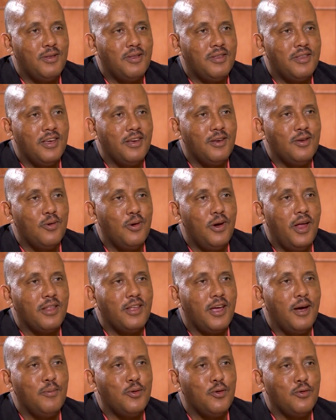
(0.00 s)
things will
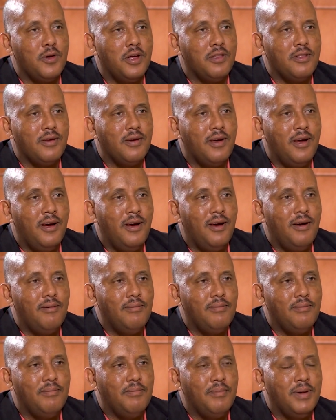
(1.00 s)
not come to that.
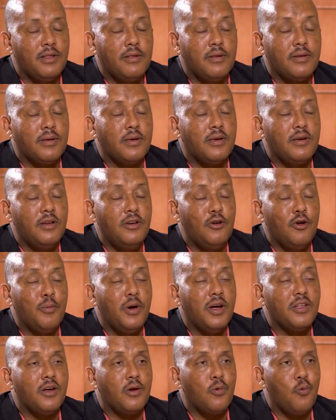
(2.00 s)
Mm. But no
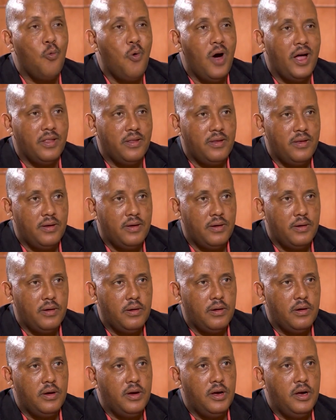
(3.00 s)
matter what
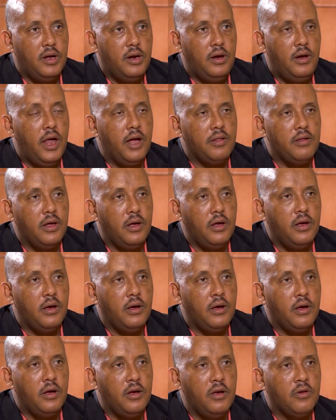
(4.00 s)
nothing
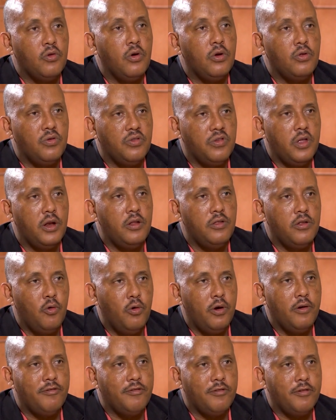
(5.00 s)
is going to stand in the
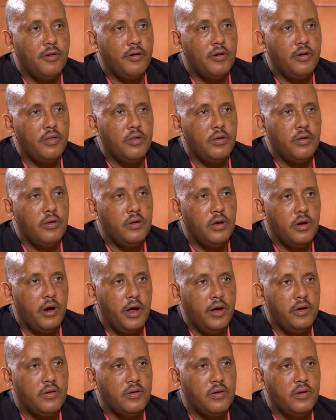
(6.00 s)
way of
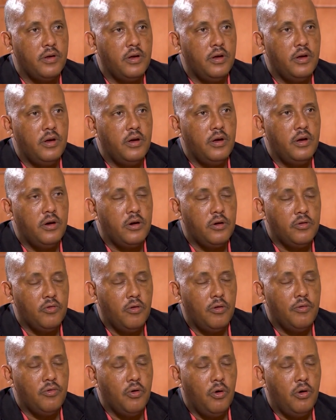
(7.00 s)
Tigray's
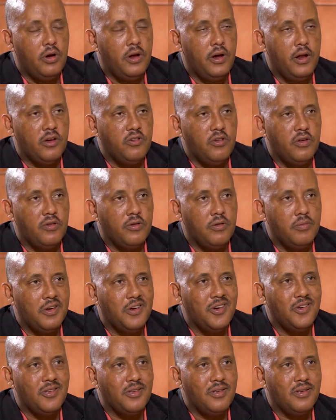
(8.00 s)
resolve to hold elections
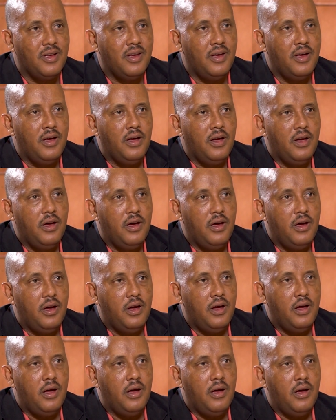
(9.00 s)
because
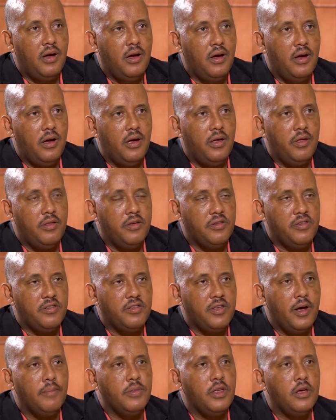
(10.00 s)
this is
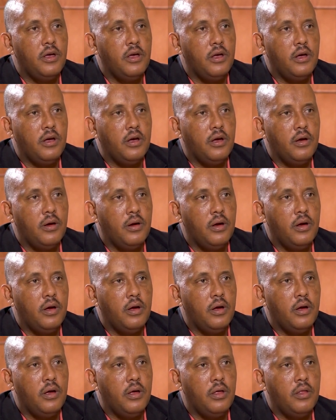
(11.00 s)
something
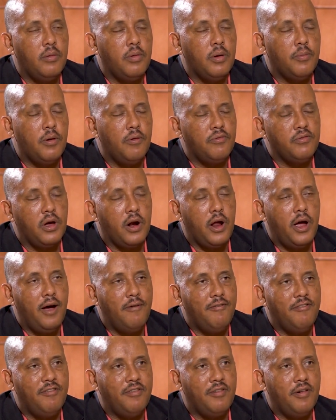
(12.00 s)
the people of Tigray
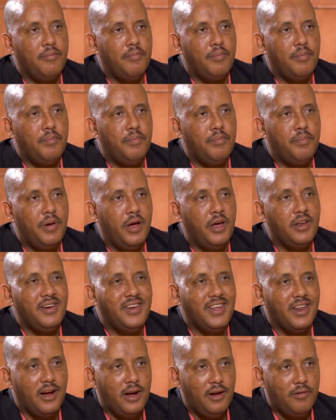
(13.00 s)
have uh, paid
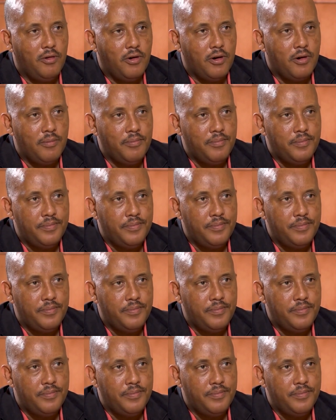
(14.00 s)
dearly for,